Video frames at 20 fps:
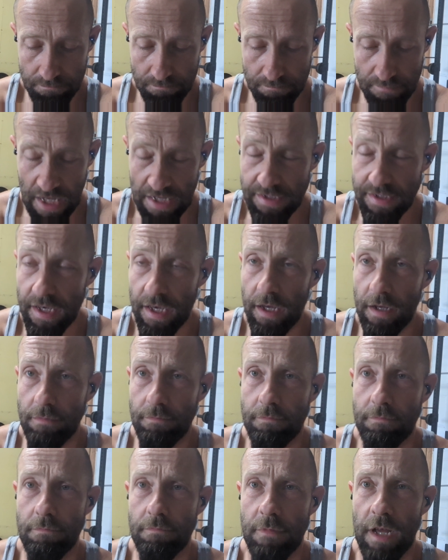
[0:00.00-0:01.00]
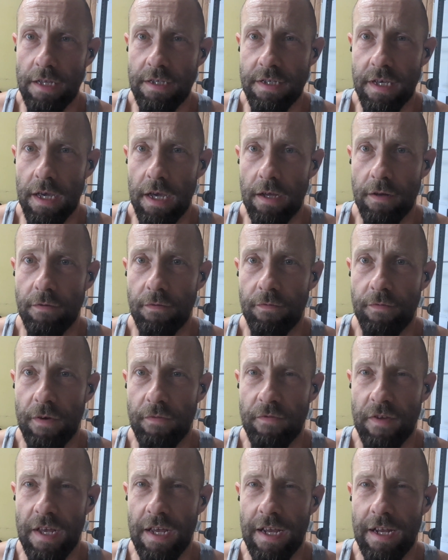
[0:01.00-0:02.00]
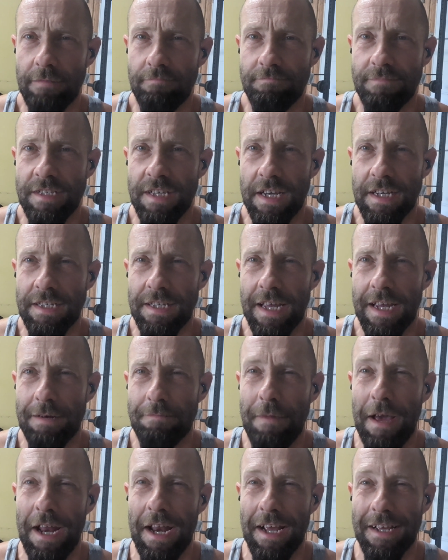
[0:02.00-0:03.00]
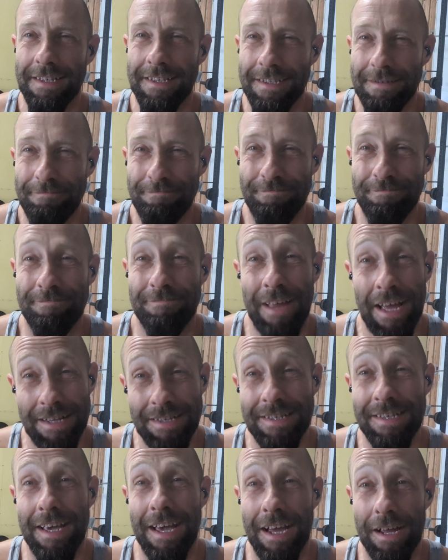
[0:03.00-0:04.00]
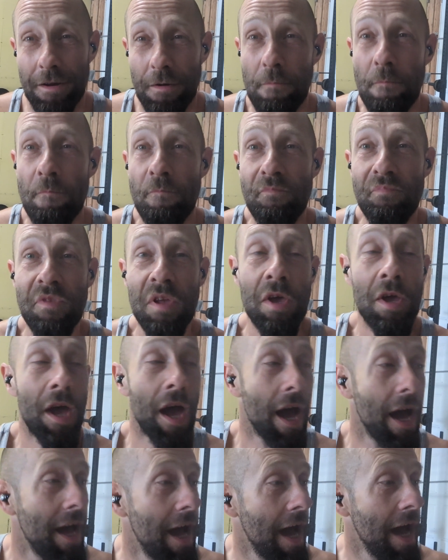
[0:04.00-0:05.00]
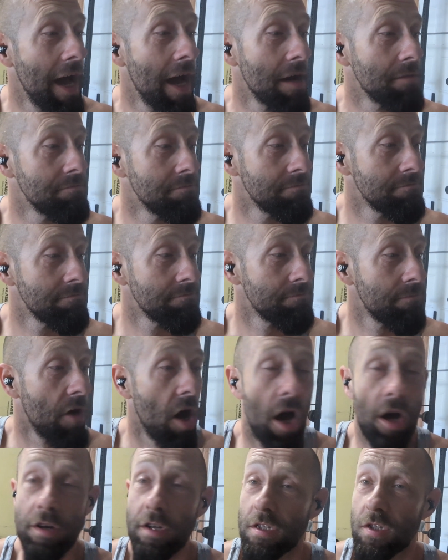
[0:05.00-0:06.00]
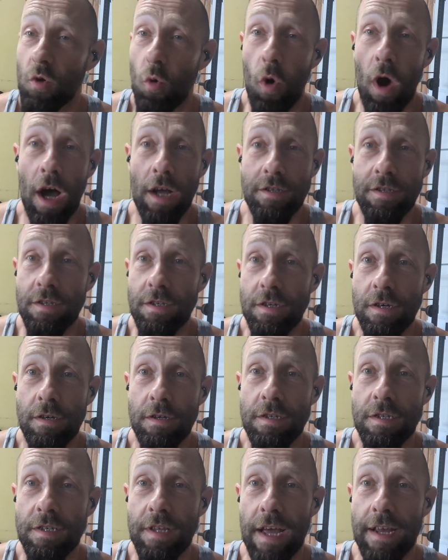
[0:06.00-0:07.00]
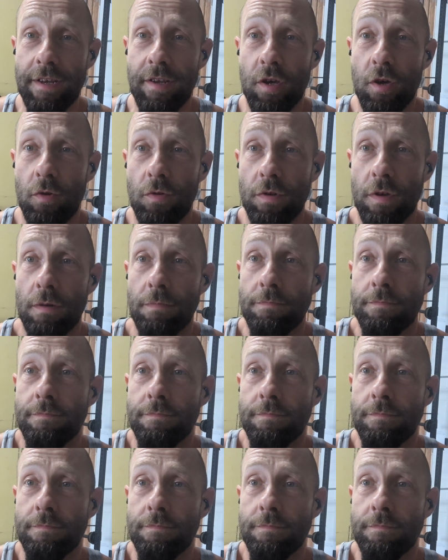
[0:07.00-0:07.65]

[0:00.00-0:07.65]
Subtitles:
that's it. That's it. 15, 16 minutes. That's it. On the squats. Stay tuned.